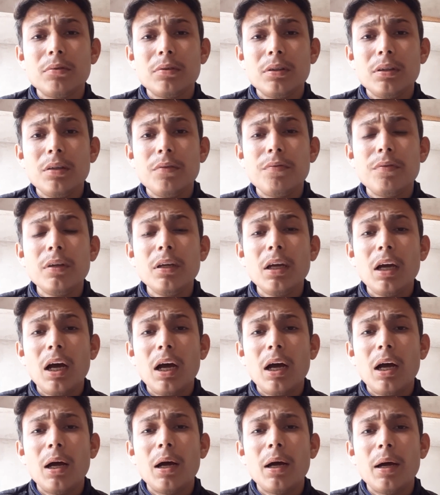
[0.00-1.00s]
if we
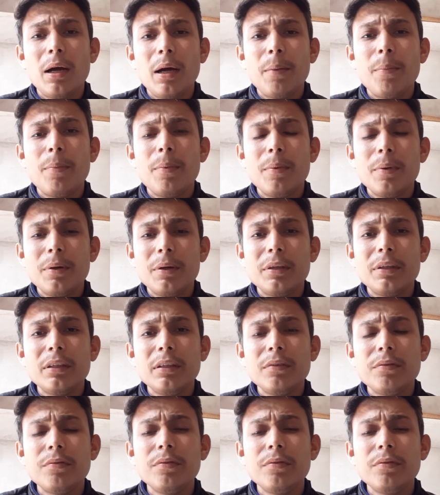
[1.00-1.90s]
uh, up, uh, if